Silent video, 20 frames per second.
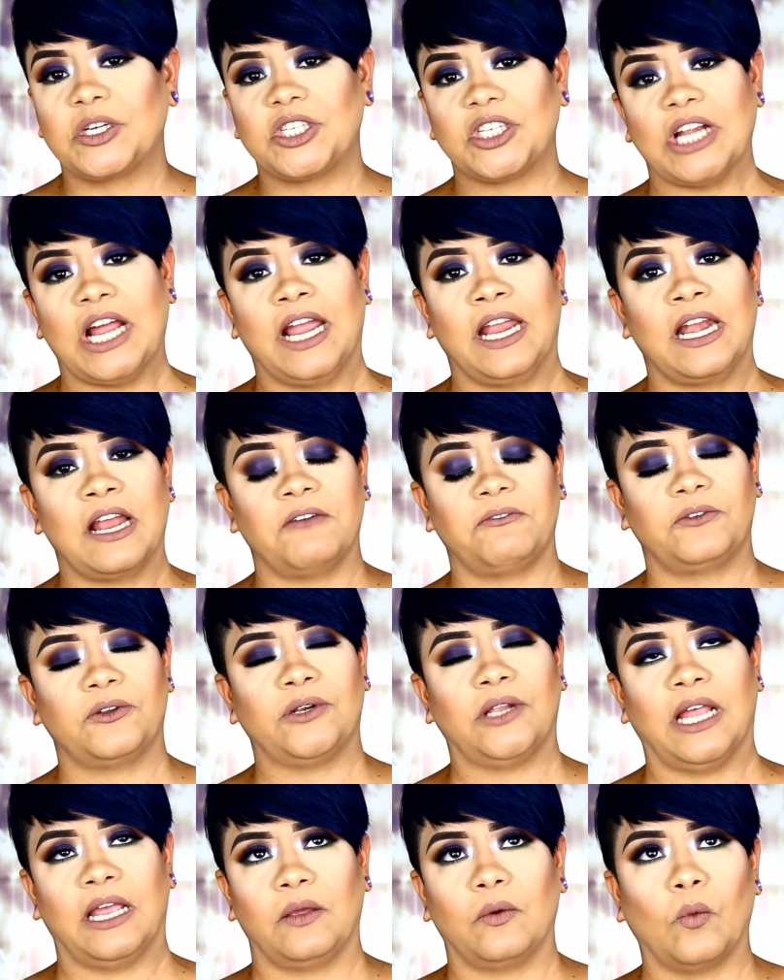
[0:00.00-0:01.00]
shine after
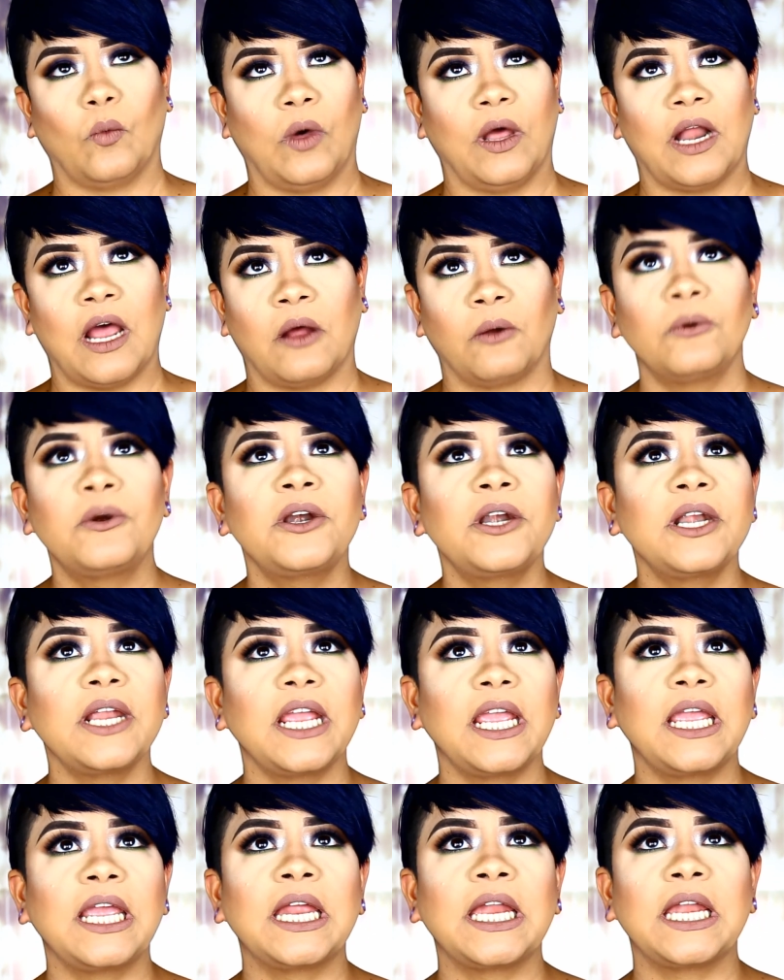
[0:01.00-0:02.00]
like 1 hour,
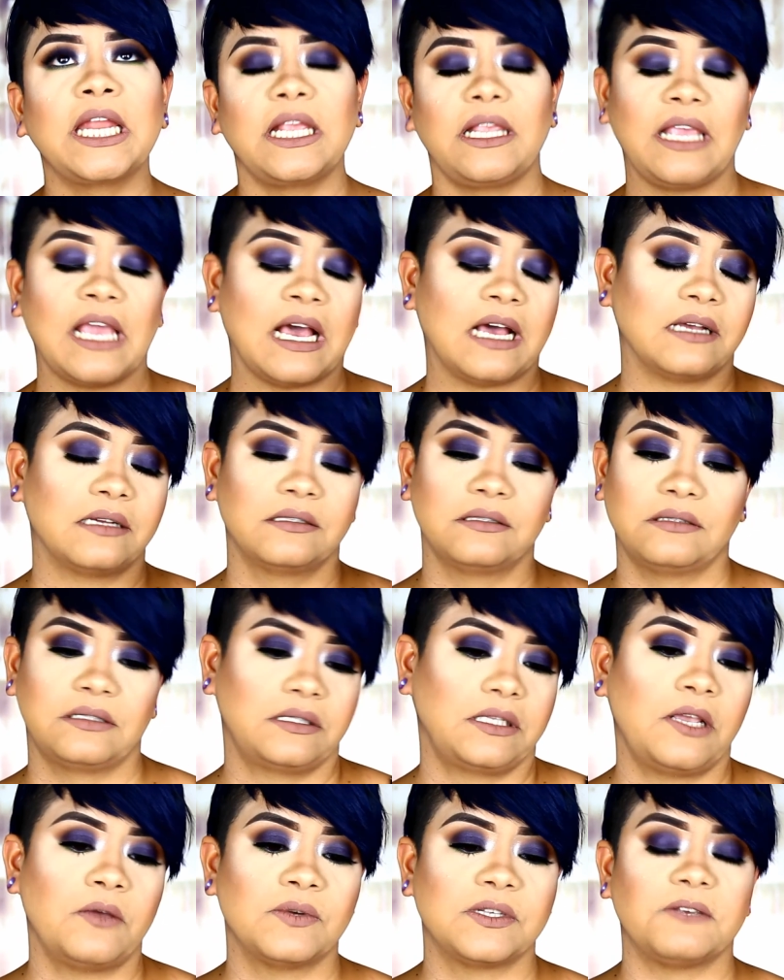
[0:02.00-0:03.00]
and yeah,
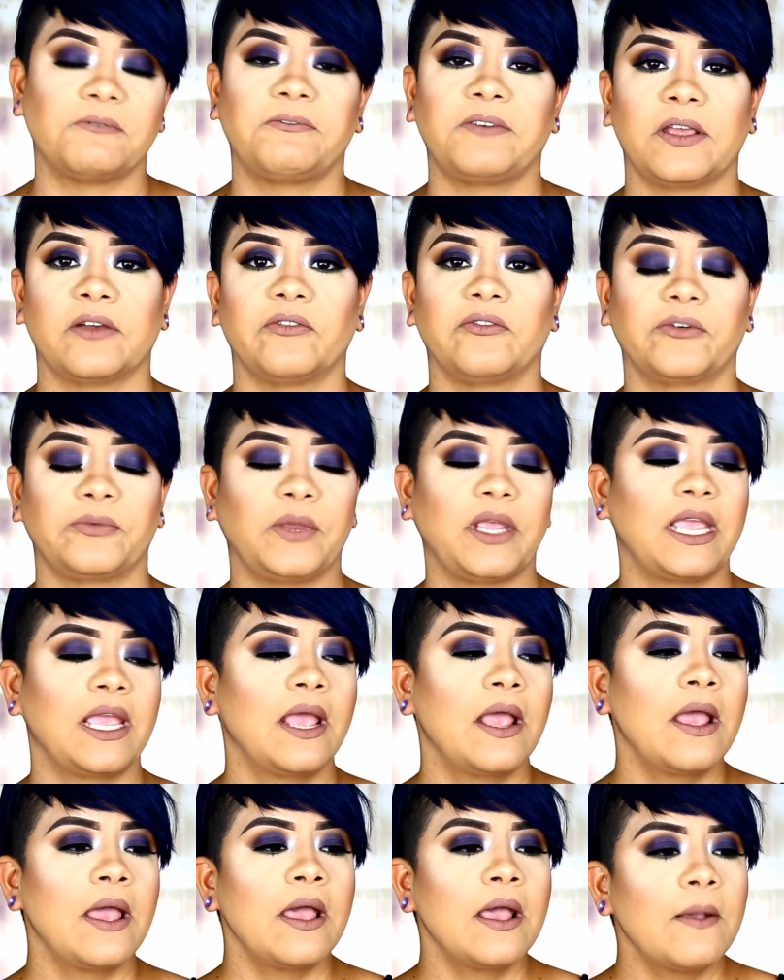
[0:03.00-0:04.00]
it was a fail for me.
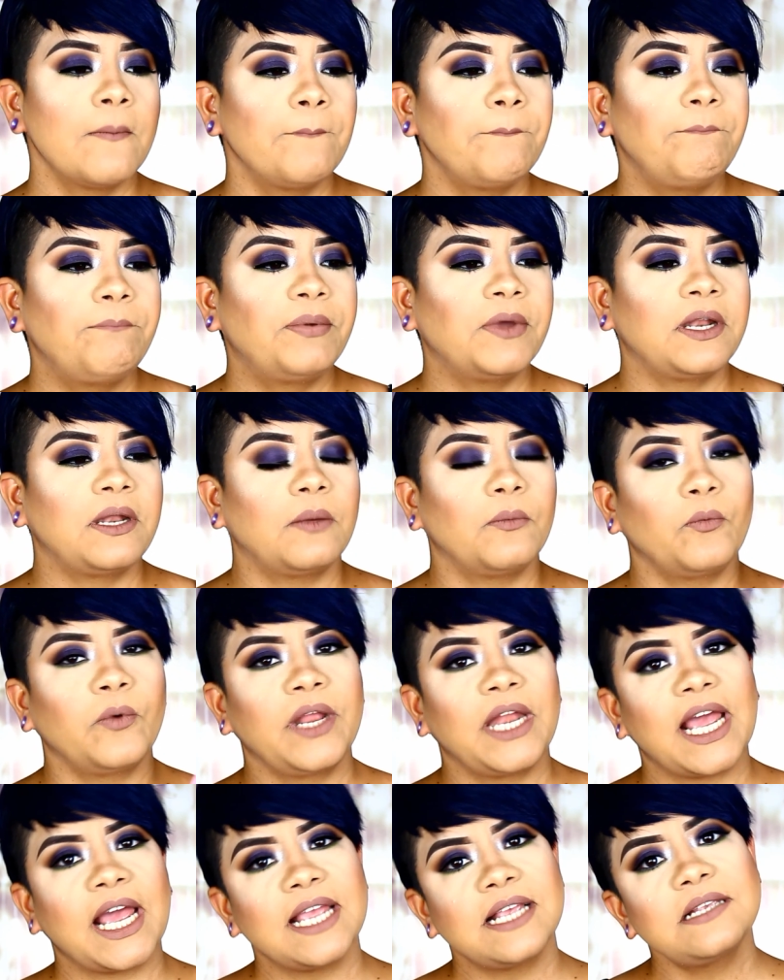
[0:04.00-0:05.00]
But
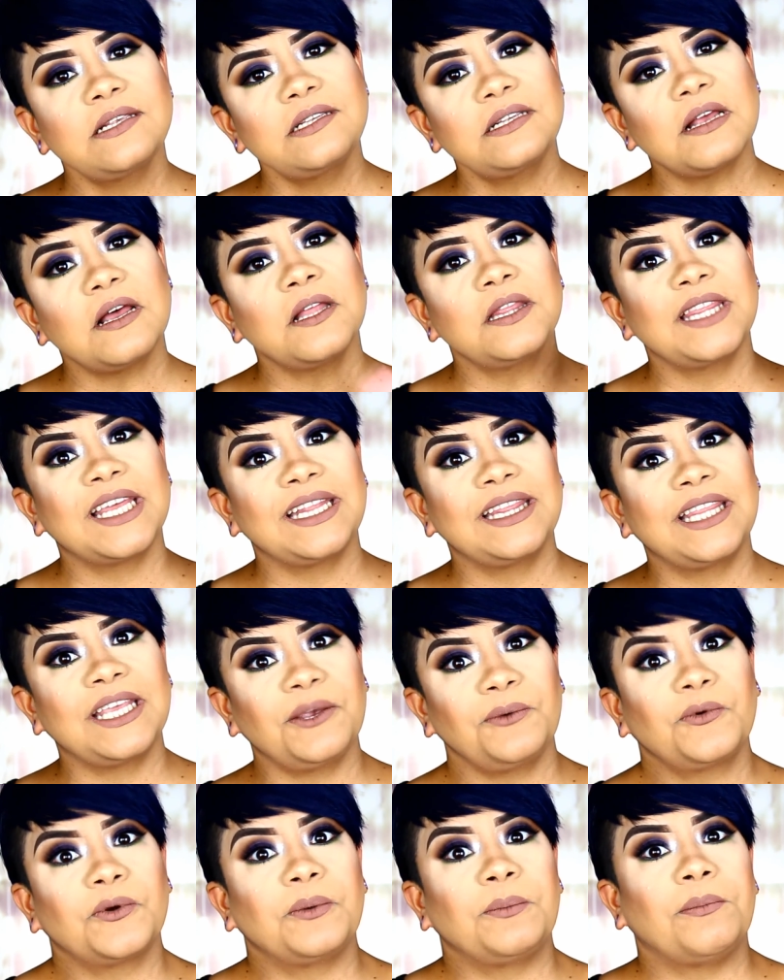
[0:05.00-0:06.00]
when I saw that they
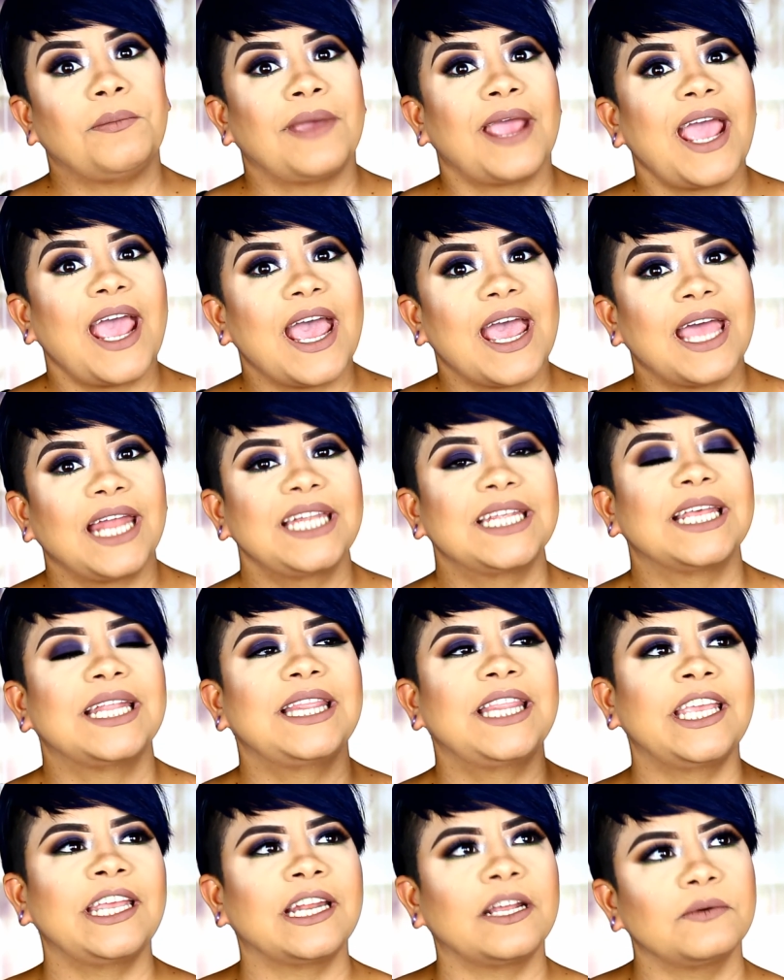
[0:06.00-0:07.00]
were matte,
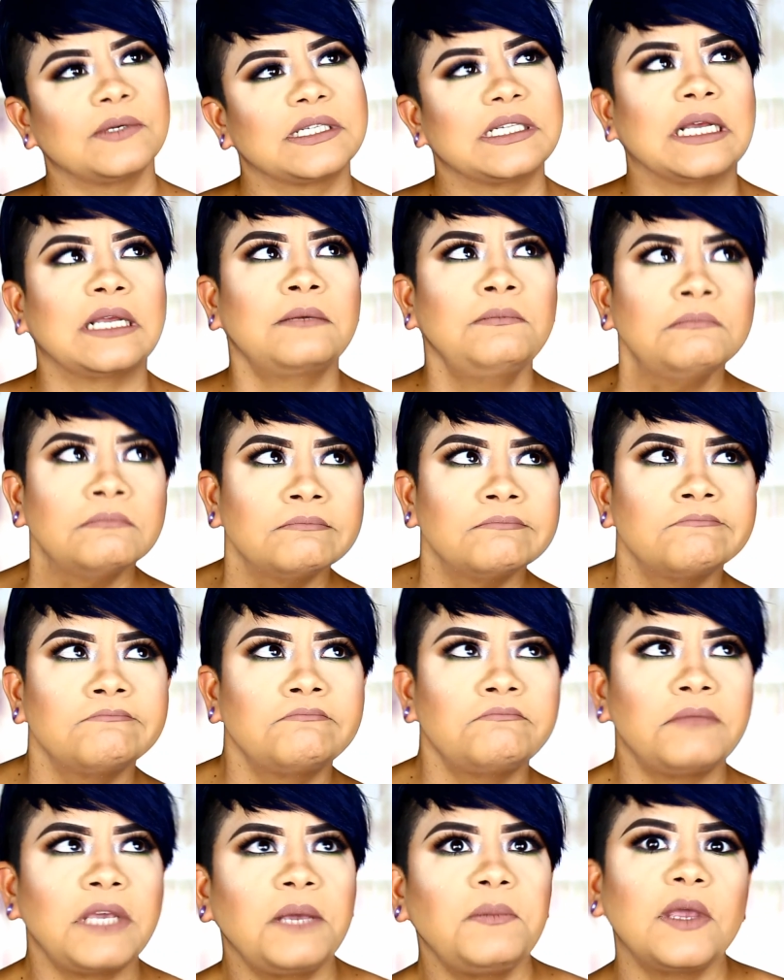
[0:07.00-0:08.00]
then I was like,
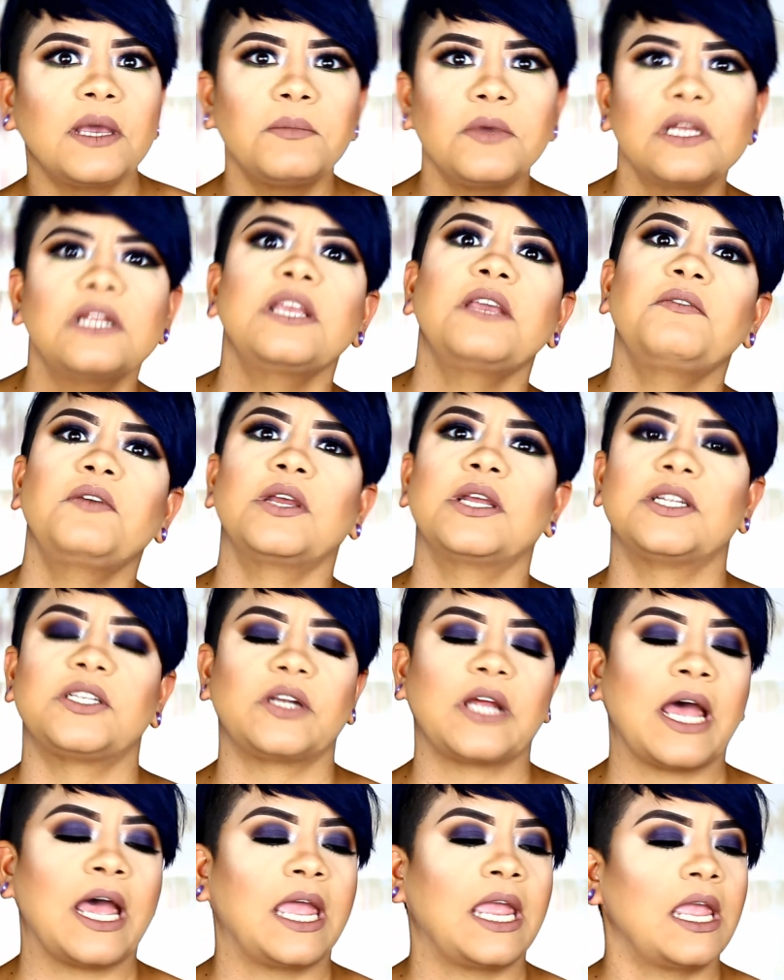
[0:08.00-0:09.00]
maybe I'm gonna give it a
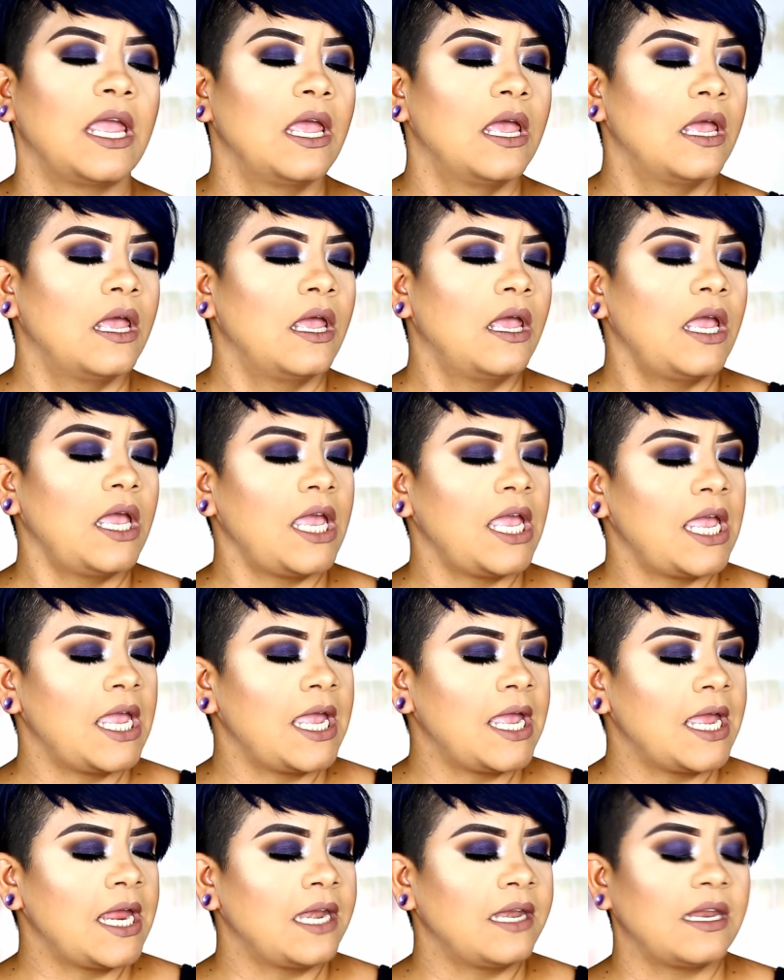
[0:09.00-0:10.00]
try,
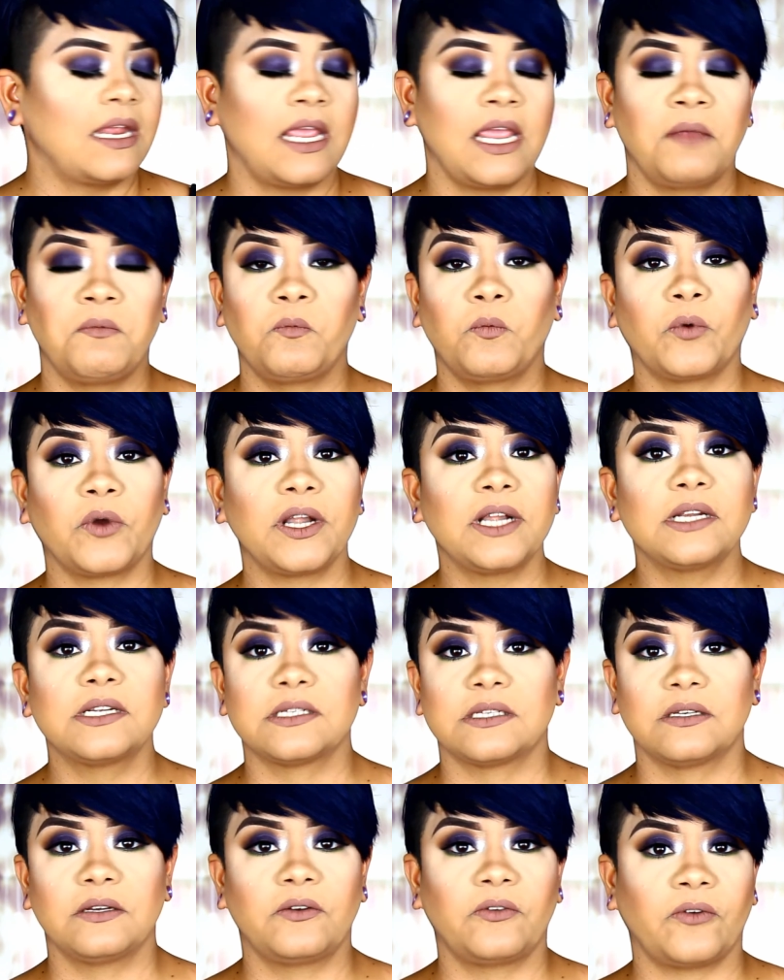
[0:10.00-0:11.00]
and it
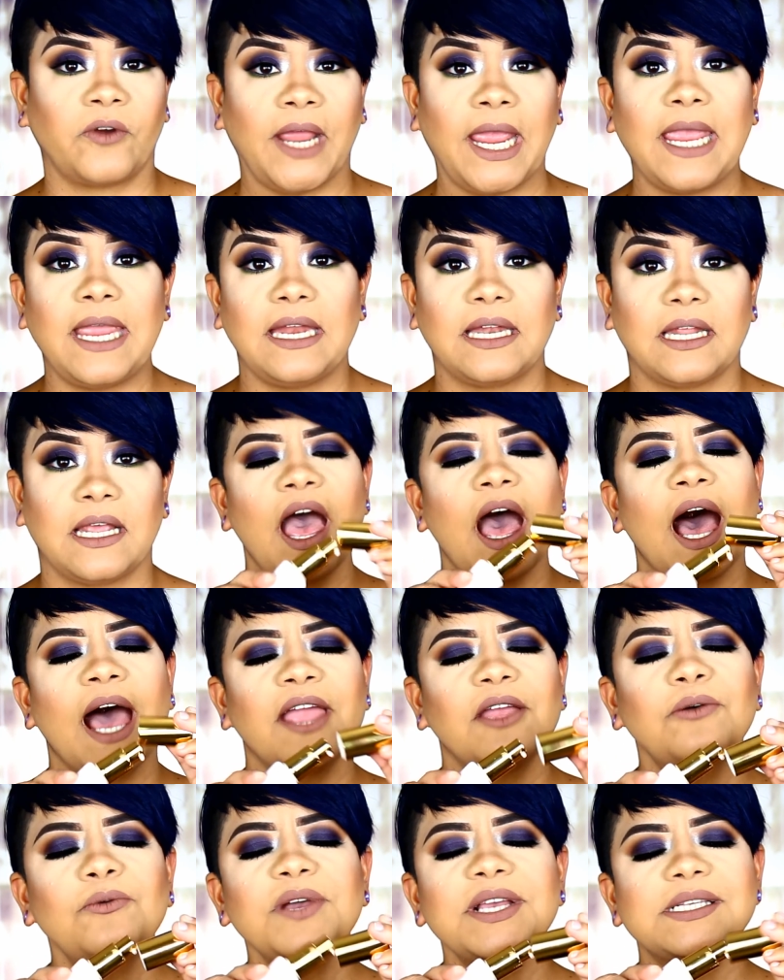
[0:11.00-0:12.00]
works great. I
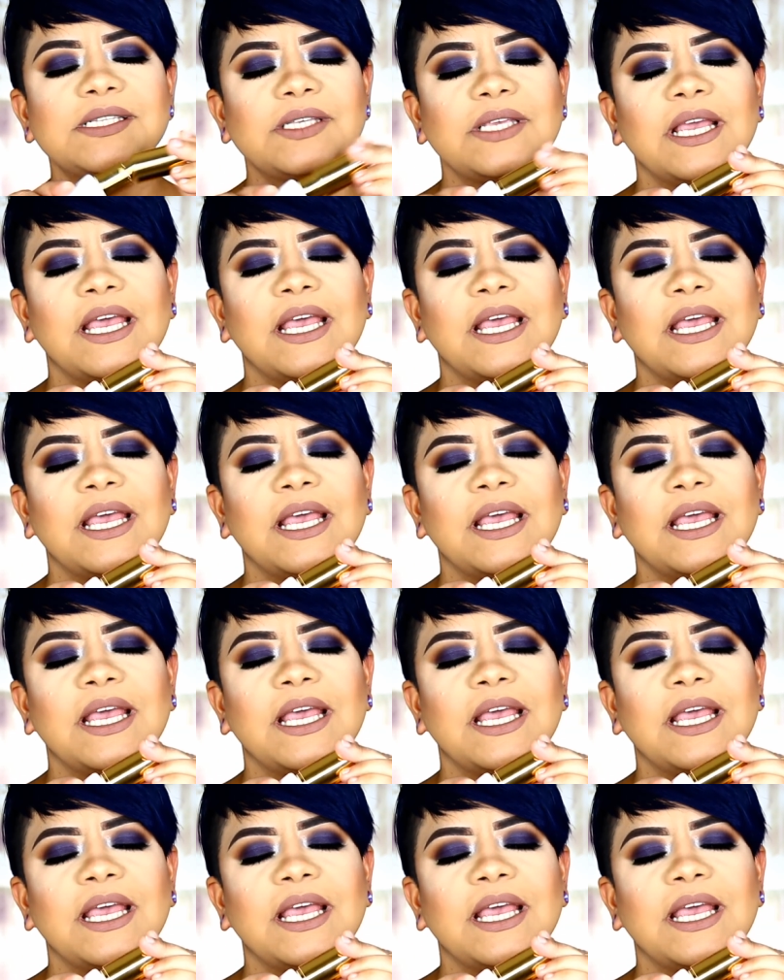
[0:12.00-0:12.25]
always